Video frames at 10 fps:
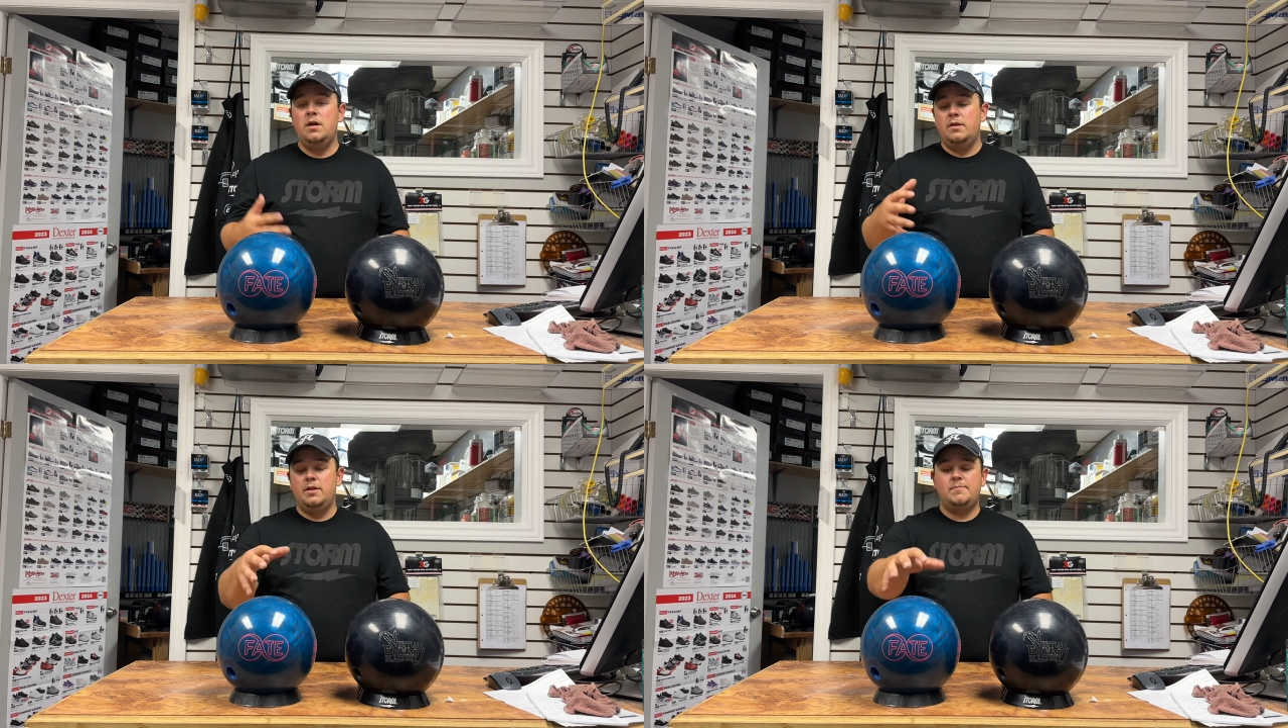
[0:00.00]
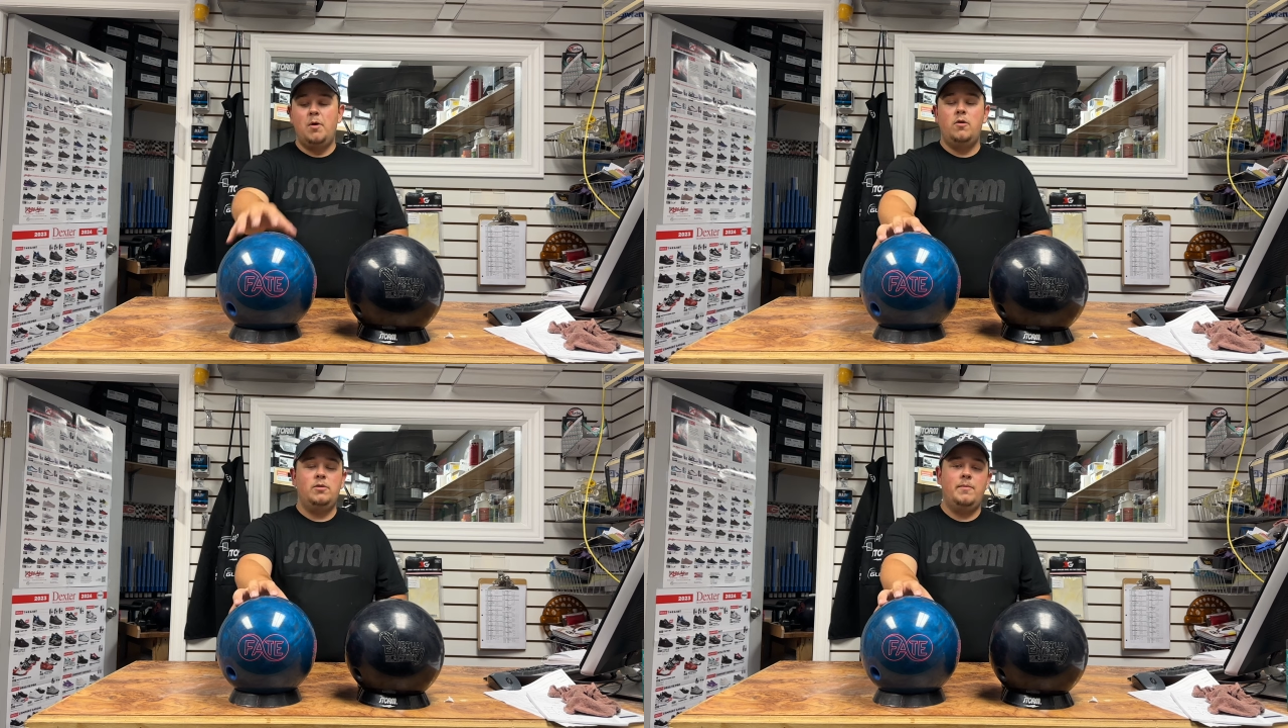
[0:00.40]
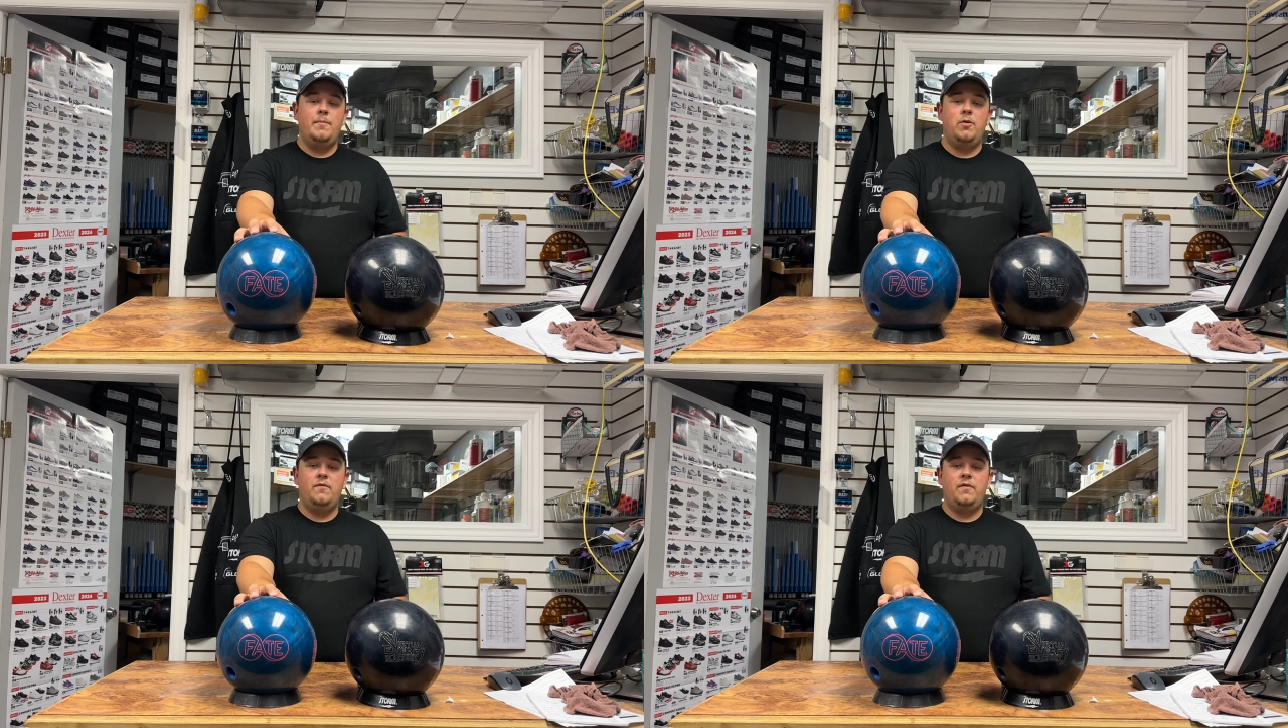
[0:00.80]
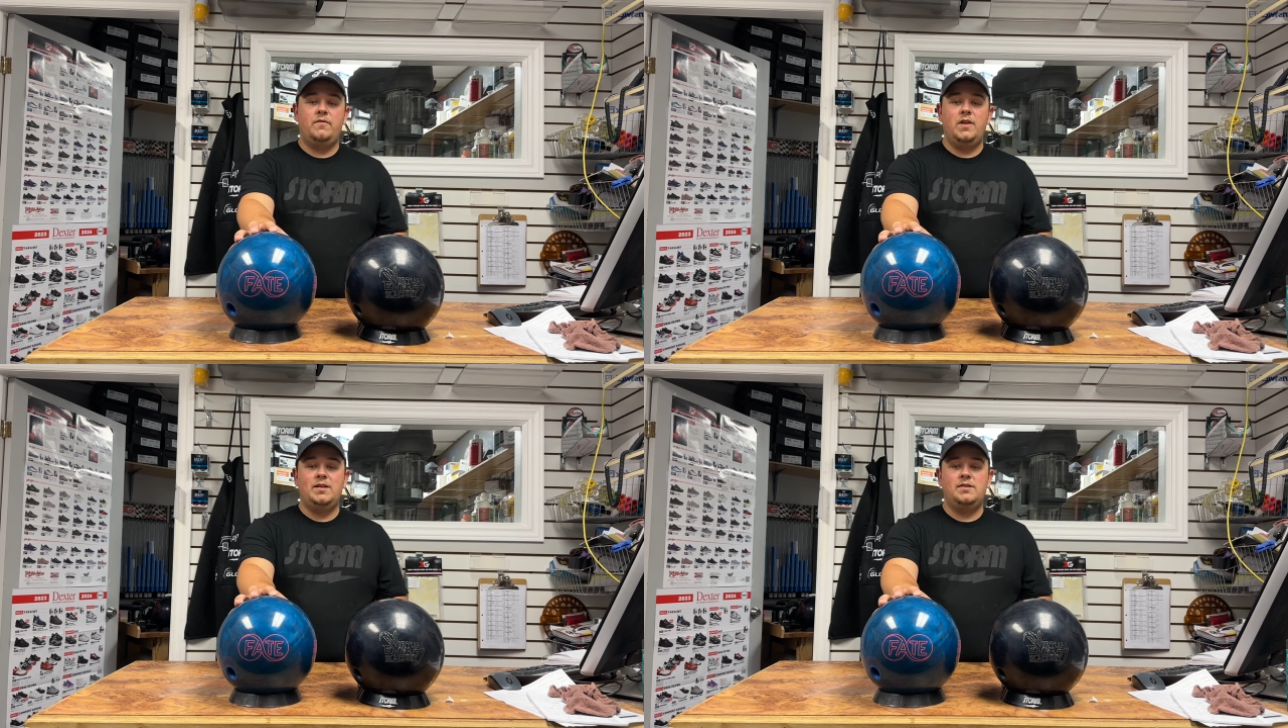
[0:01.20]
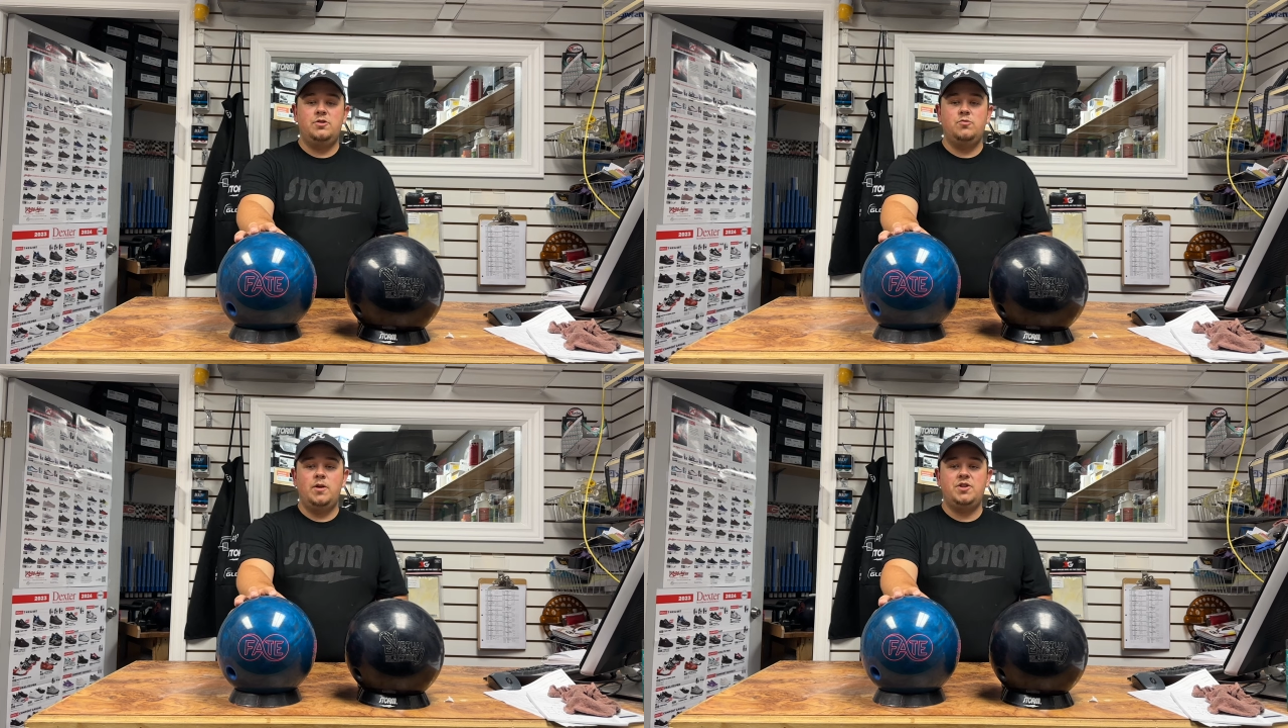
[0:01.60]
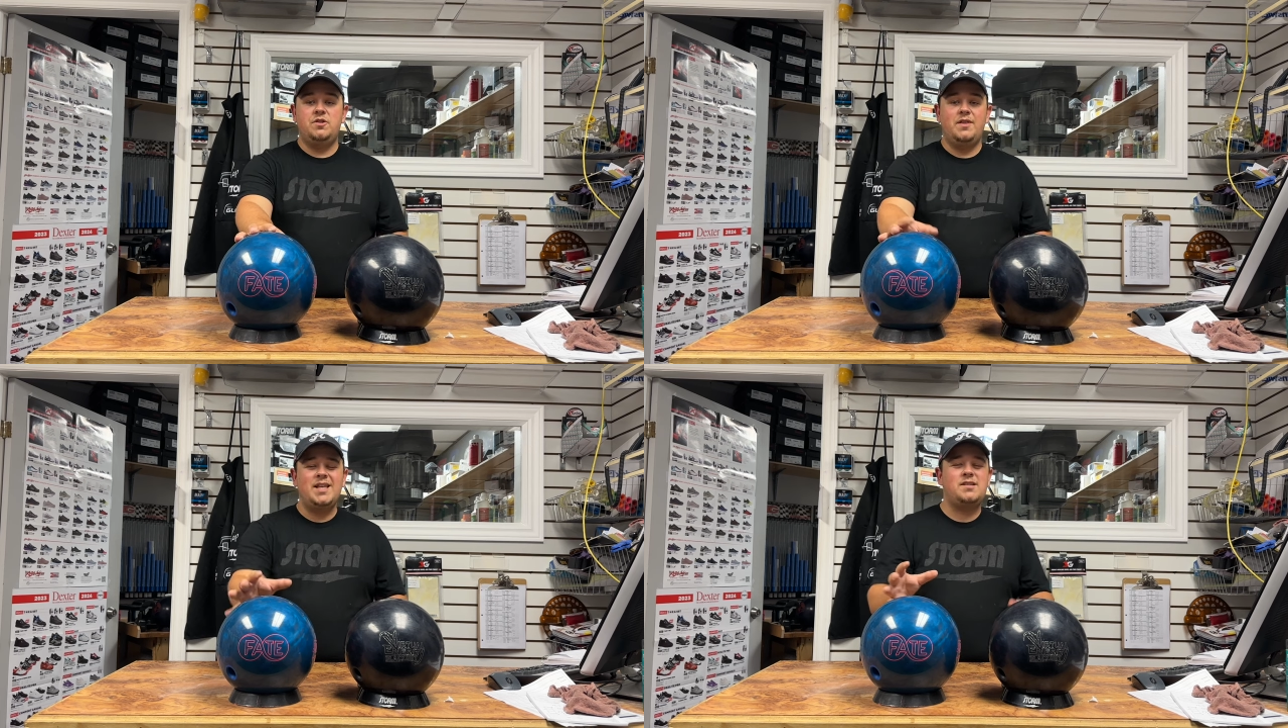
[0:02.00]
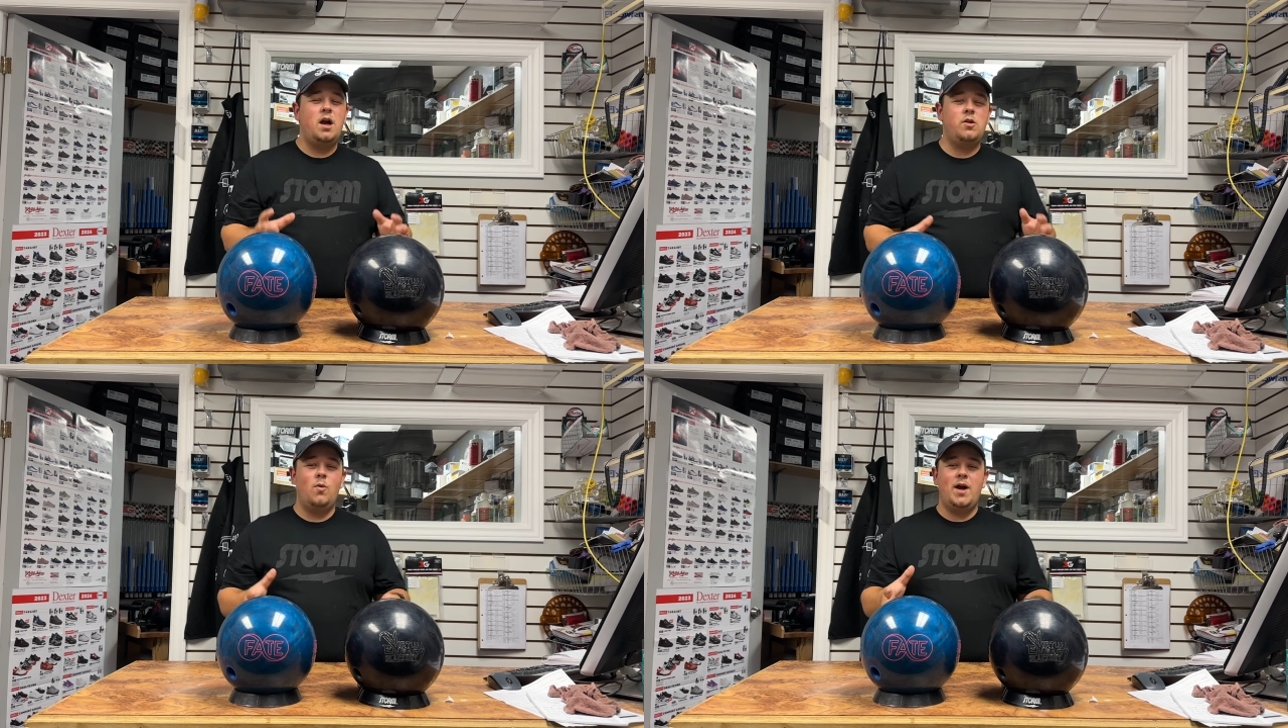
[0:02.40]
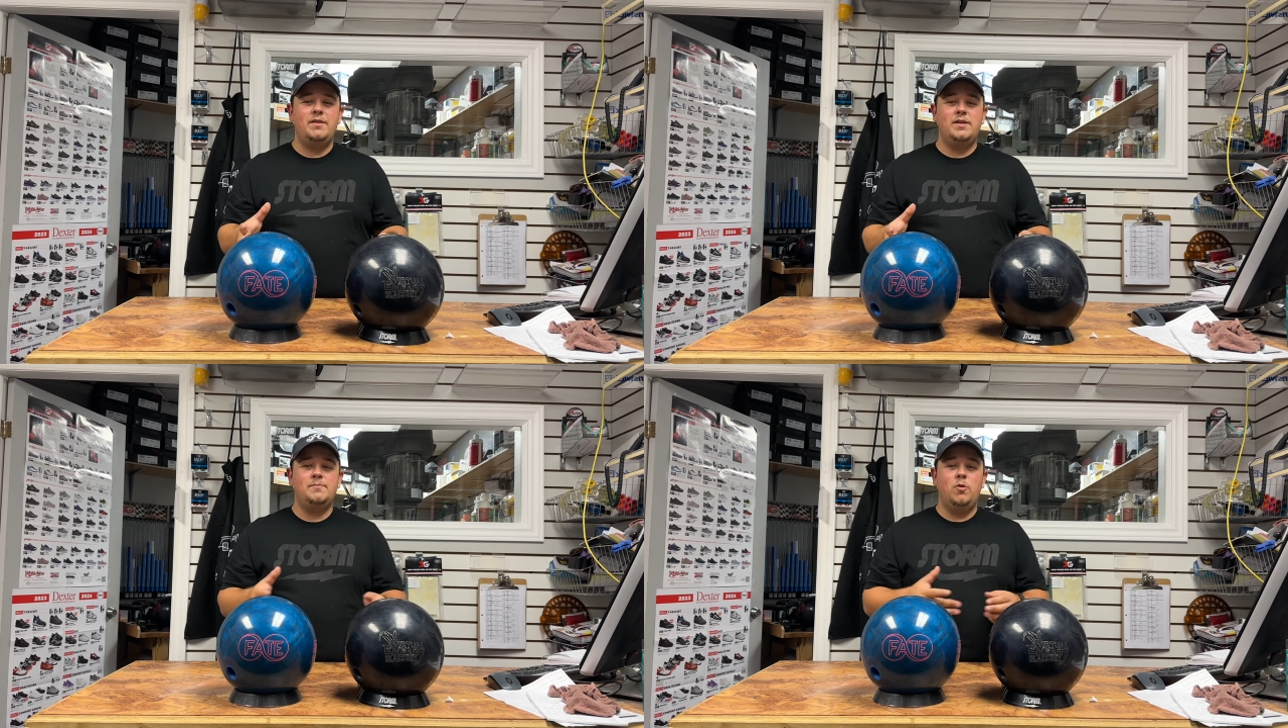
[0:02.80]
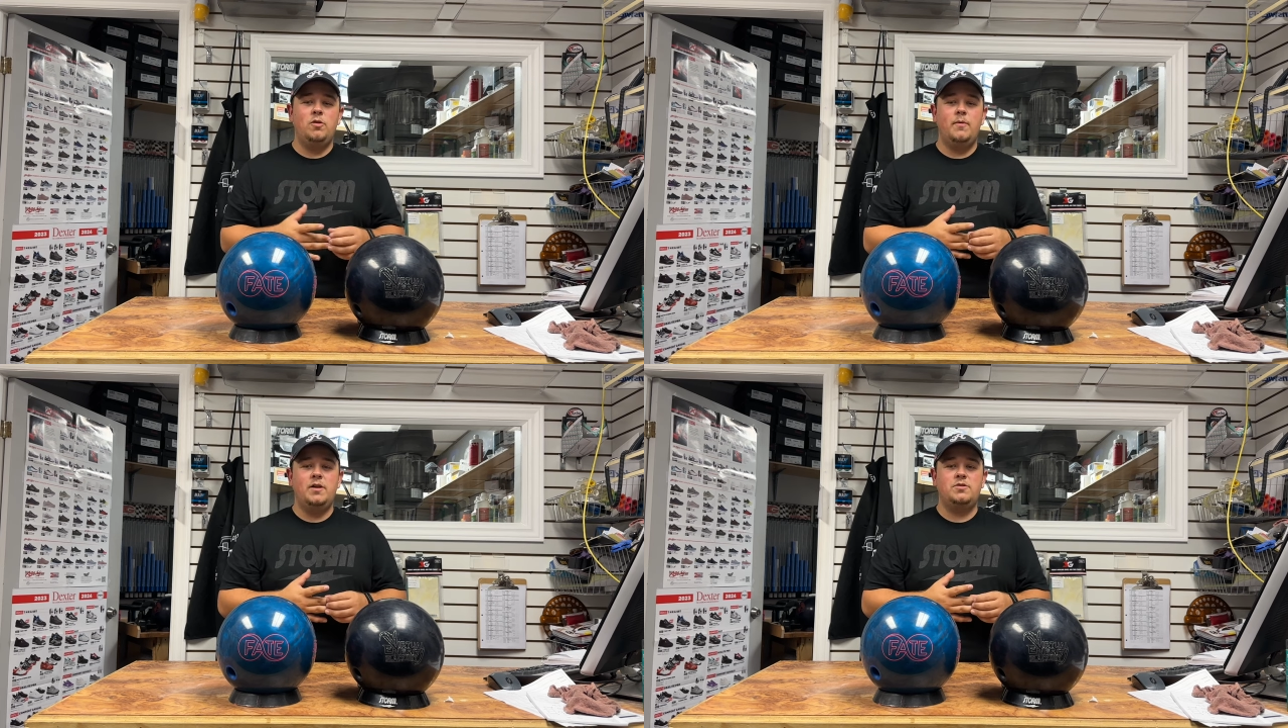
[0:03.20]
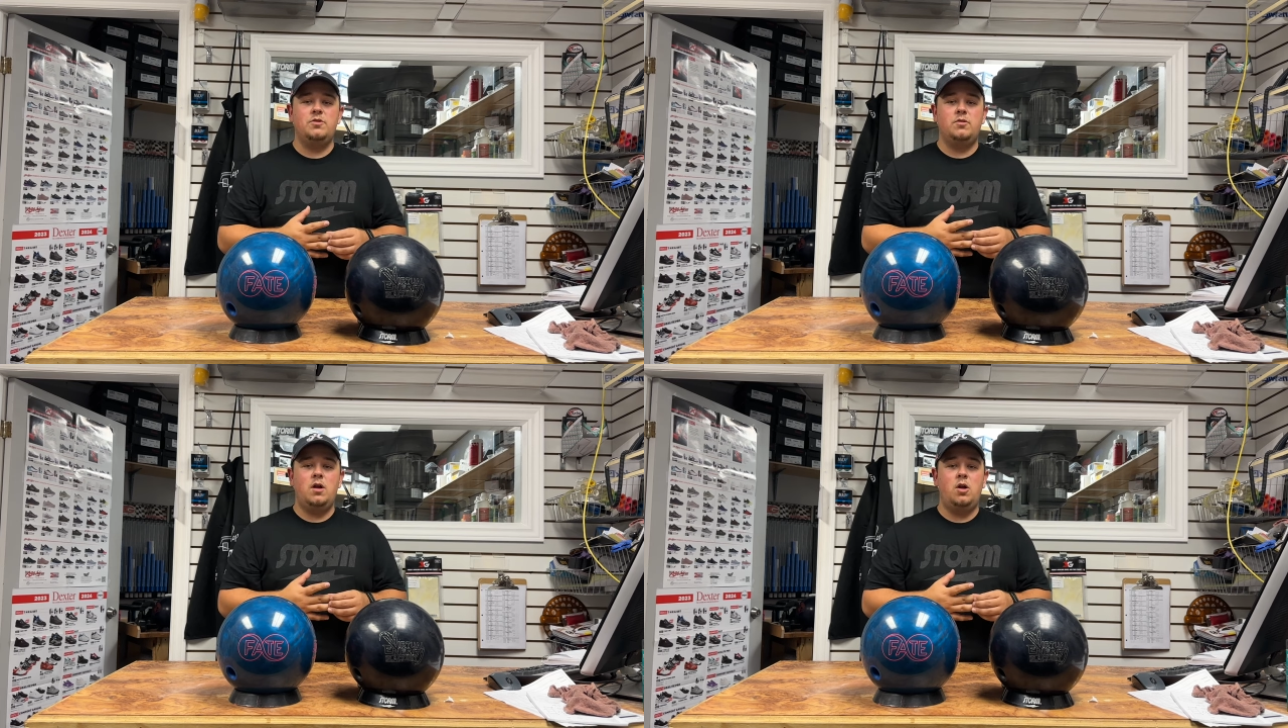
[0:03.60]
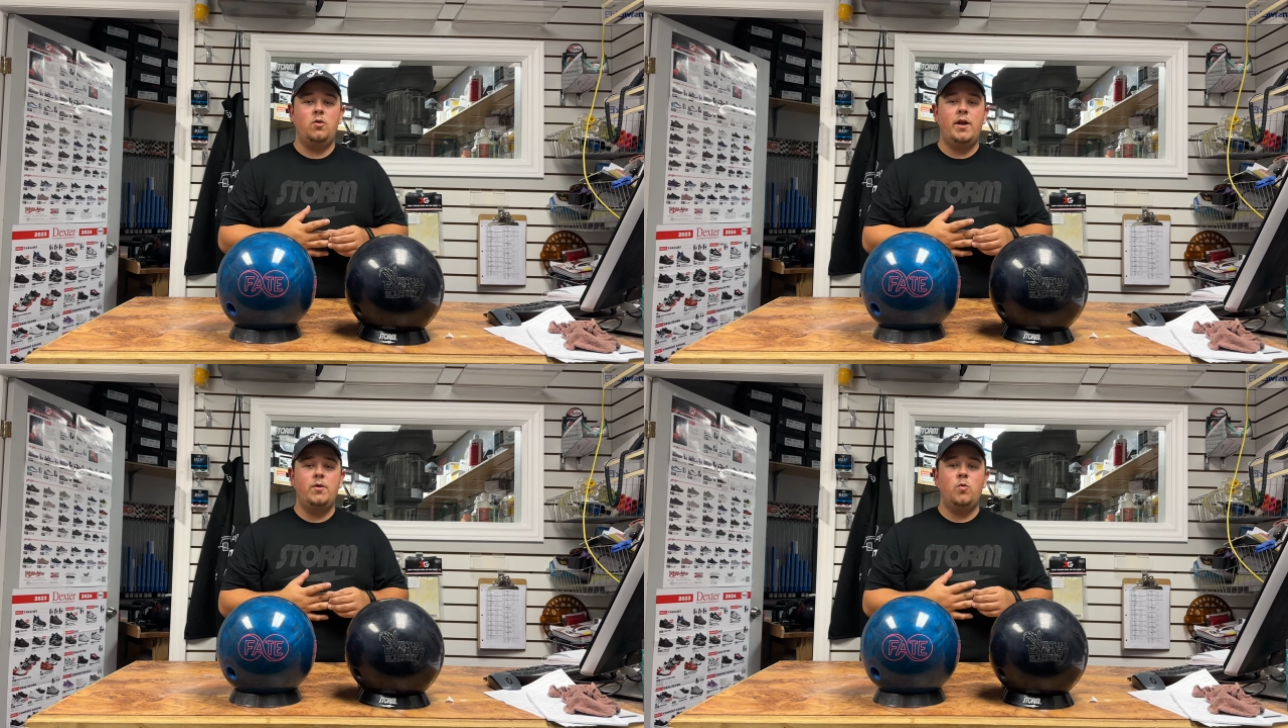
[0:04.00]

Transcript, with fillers: this ball would have been perfect for that situation. And that's kind of why these bowling balls are a great